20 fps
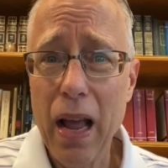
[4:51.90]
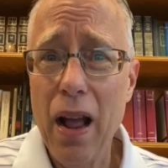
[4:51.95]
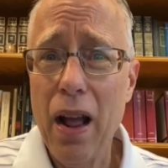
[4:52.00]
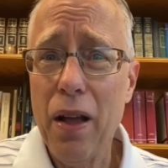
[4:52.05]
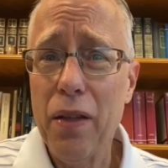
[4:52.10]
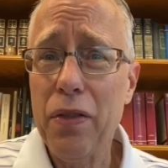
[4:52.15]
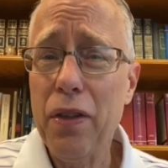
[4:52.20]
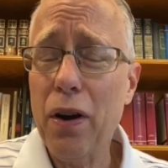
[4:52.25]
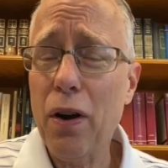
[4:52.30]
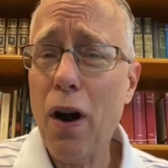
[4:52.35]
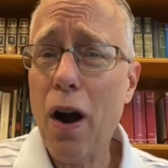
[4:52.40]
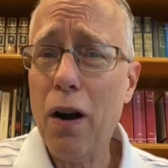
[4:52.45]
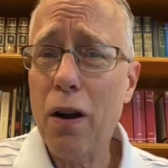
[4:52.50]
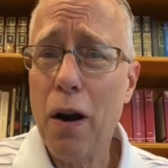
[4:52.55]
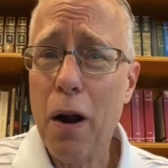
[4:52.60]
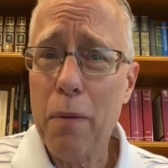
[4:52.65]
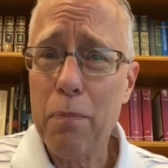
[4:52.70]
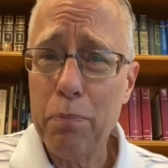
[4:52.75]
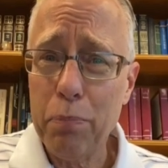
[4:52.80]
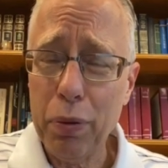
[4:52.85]
There are
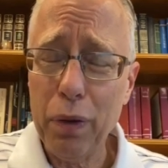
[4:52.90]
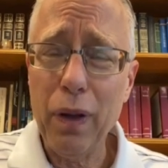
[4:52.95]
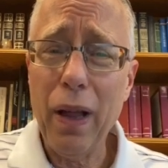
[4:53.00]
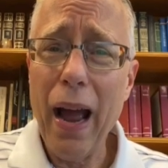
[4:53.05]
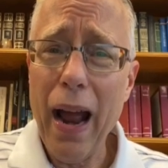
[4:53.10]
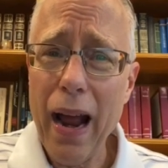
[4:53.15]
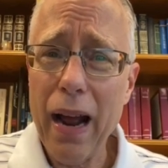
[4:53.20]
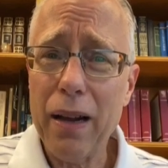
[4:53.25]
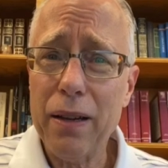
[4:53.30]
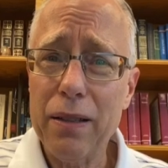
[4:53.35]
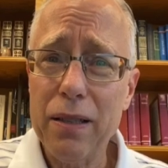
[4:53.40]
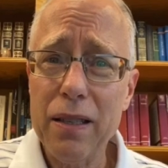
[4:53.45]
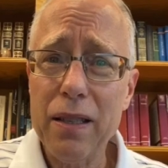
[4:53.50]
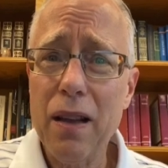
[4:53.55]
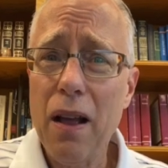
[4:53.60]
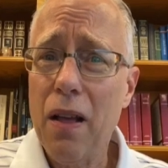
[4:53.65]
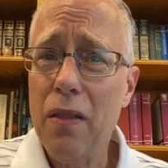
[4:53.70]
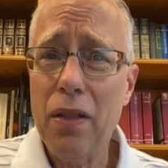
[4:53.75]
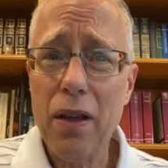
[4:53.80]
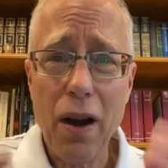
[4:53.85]
plans
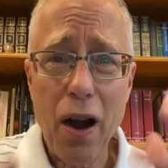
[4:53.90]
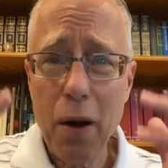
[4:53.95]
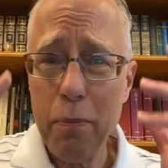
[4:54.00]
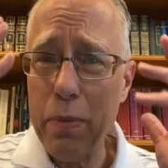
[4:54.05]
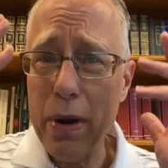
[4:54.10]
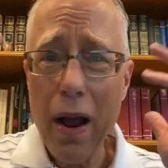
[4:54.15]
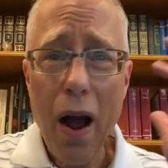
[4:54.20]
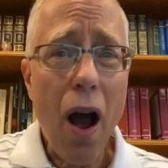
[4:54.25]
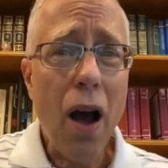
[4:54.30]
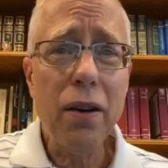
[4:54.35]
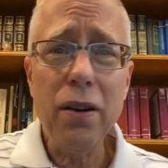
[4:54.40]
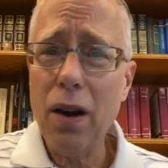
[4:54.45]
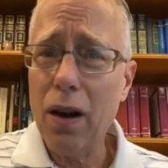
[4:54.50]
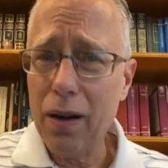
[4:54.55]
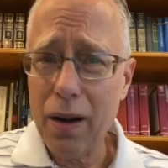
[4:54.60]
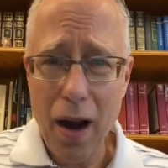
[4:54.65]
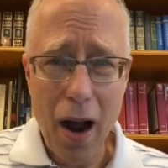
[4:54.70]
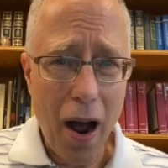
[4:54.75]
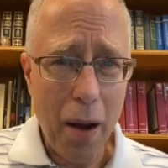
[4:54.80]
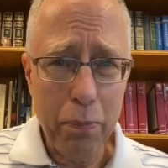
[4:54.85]
that are beyond our
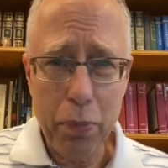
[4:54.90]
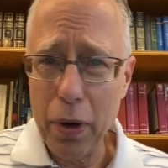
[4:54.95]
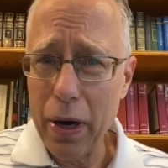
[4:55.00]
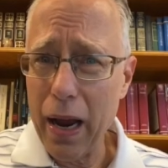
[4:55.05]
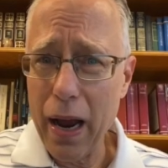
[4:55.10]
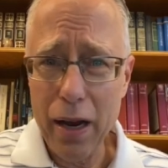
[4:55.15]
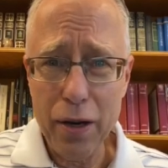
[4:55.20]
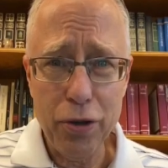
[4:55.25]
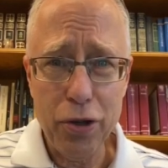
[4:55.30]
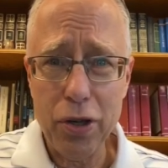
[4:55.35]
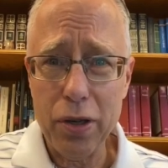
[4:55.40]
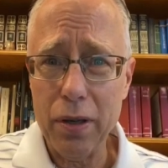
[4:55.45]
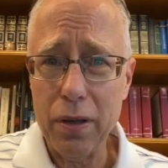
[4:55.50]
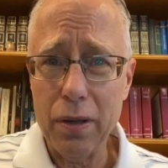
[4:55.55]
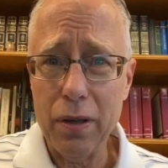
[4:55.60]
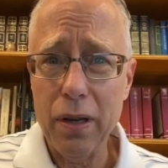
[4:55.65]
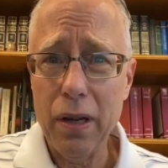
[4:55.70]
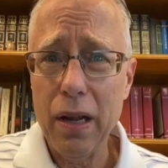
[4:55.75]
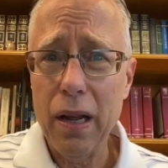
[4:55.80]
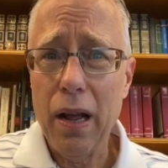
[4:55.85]
comprehension.
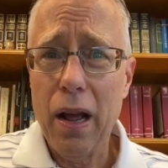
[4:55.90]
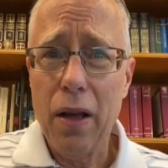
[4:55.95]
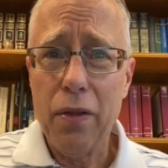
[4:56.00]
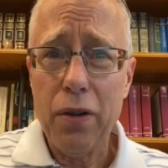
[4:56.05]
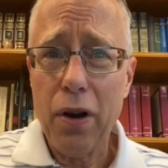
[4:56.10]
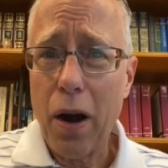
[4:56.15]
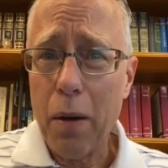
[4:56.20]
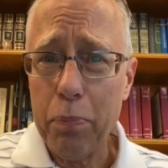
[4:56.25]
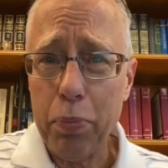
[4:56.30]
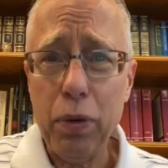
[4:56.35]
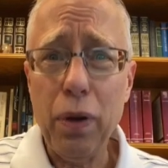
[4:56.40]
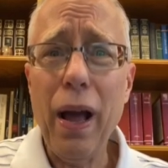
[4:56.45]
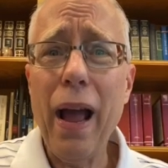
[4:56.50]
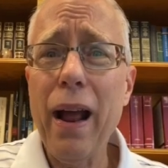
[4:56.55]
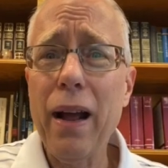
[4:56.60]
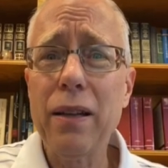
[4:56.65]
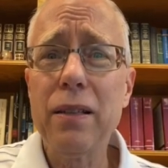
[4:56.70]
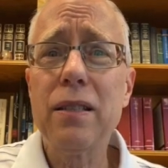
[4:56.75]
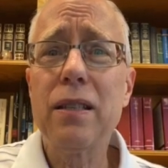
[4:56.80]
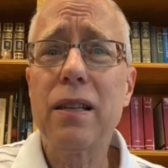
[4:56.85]
There are
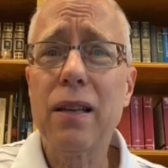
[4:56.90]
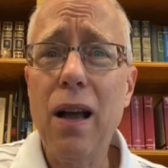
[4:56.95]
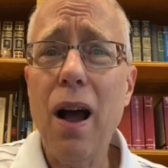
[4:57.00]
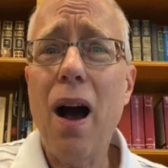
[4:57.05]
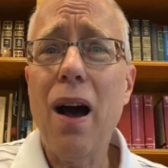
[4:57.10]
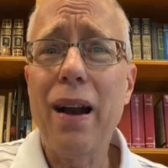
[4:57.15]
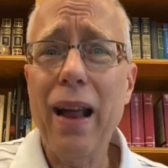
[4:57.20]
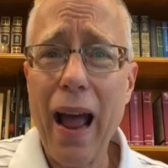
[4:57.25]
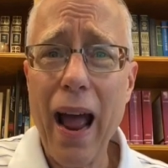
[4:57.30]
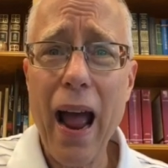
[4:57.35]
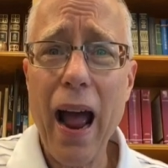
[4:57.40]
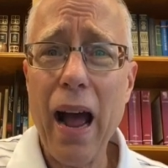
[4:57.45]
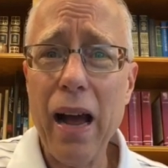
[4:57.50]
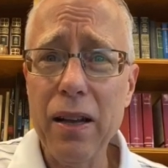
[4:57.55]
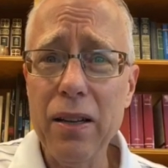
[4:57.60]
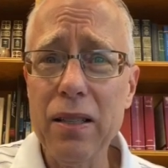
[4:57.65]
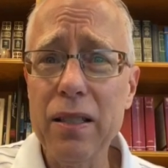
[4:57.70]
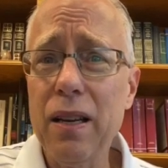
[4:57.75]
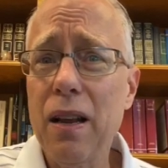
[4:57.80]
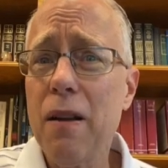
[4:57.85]
plans God
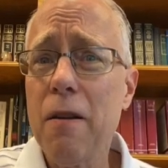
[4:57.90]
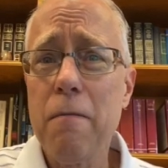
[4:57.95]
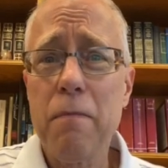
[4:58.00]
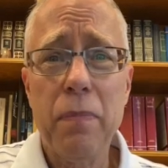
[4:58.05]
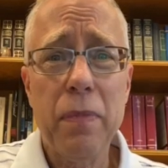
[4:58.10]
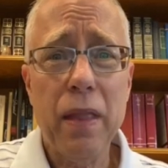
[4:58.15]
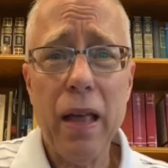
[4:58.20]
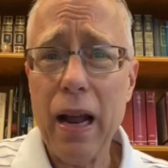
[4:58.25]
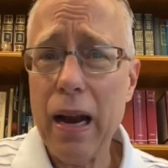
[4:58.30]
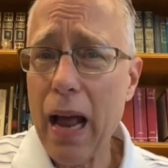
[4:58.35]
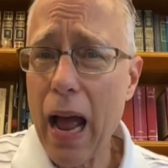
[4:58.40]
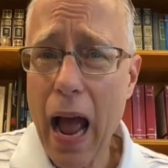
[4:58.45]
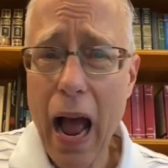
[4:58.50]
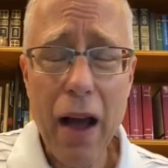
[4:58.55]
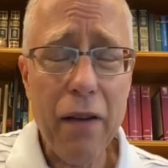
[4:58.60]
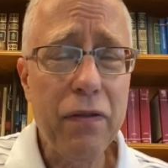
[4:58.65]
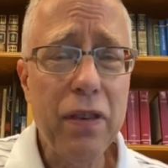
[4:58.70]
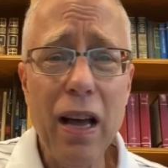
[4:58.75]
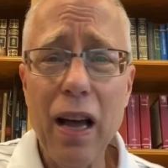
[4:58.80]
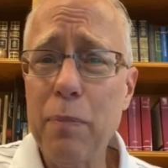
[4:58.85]
has that have
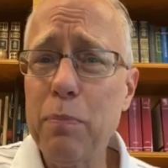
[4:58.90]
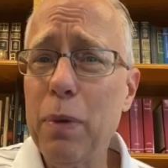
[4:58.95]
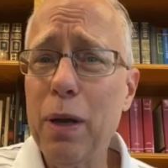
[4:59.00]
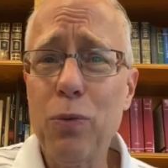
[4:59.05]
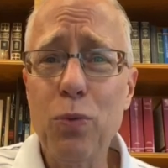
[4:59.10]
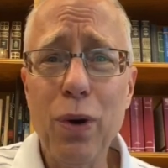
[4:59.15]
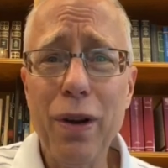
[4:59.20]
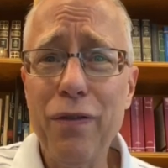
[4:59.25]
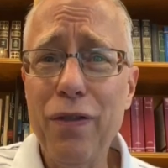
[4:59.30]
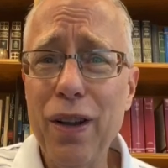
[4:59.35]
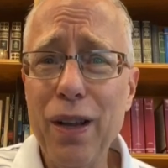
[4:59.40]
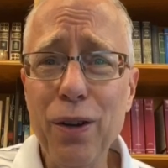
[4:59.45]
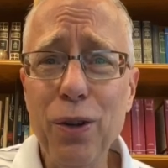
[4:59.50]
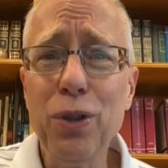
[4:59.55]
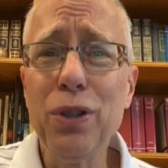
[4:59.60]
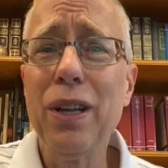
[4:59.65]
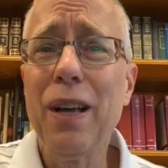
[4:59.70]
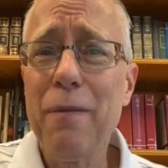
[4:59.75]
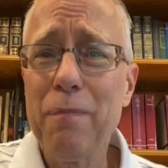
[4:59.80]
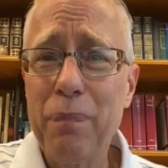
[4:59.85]
not been
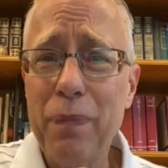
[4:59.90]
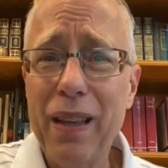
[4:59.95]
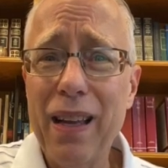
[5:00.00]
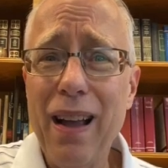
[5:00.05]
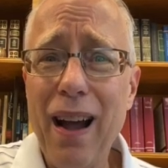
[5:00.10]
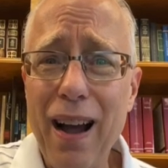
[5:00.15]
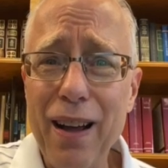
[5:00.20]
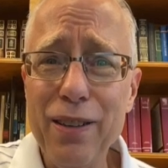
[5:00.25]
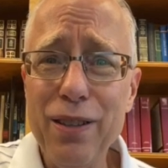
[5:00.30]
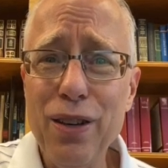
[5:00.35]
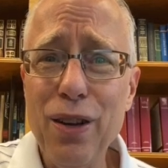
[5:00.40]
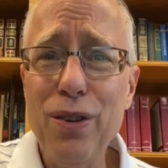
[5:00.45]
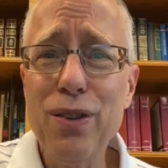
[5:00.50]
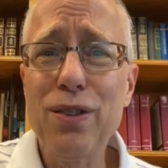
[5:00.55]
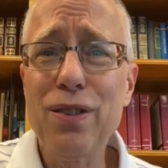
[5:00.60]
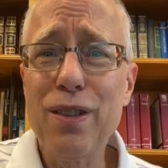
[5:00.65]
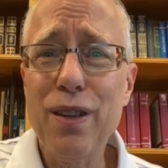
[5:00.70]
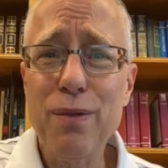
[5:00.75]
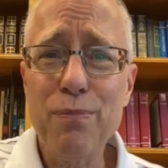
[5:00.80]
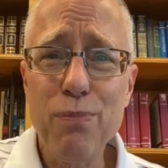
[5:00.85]
revealed. God knows
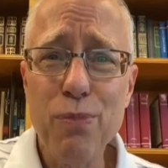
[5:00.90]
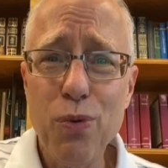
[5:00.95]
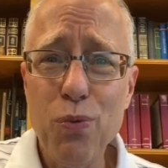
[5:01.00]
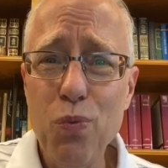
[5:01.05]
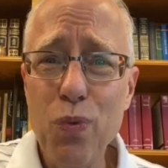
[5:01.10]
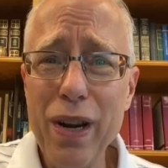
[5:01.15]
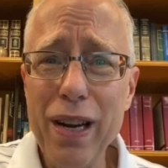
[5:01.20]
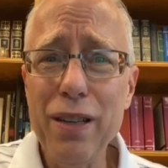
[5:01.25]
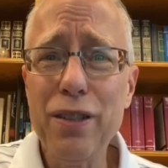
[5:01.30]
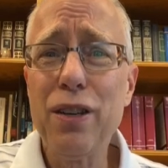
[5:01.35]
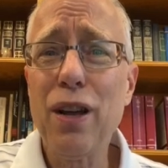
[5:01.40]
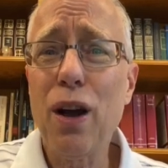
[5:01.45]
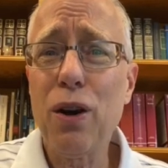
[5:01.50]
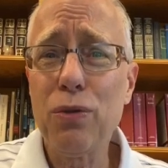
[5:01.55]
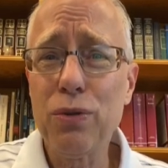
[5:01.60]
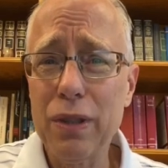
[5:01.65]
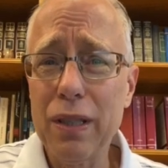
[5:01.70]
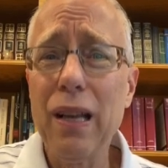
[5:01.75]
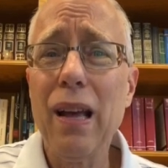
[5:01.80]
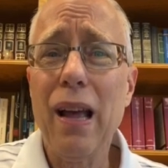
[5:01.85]
them, we
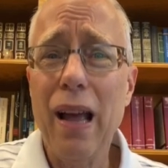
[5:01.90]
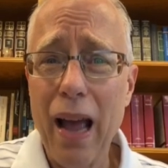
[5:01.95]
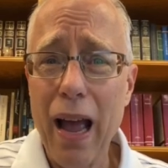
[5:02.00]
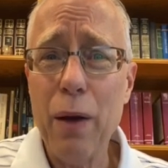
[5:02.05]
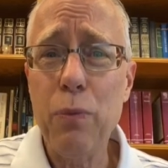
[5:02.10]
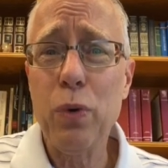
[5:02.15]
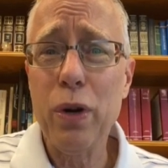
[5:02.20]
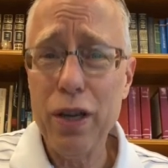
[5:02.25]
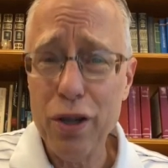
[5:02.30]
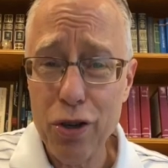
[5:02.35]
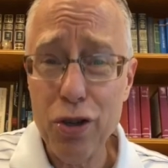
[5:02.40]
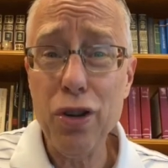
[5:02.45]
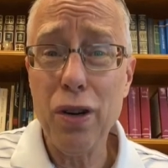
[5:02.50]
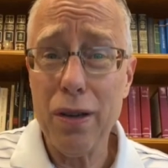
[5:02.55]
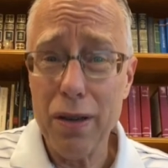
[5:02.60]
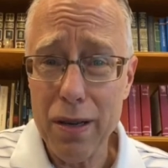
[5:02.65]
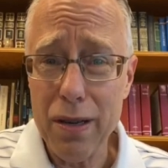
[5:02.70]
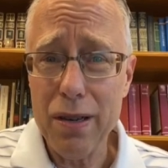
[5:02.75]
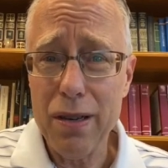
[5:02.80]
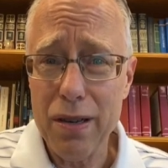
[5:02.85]
don't, and we
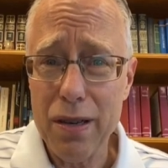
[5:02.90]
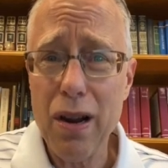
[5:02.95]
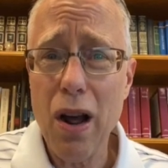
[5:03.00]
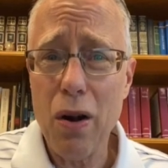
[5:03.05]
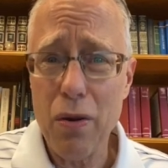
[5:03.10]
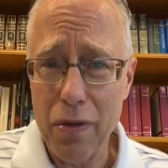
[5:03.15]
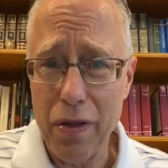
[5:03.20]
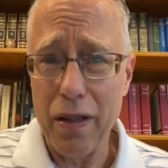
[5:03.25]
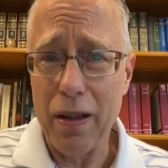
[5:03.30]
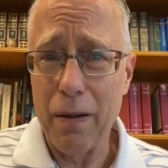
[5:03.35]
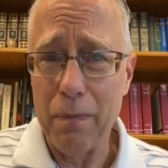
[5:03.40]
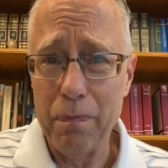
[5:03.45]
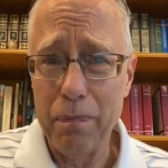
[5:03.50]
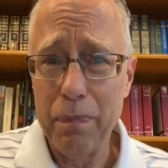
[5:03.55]
shouldn't know them.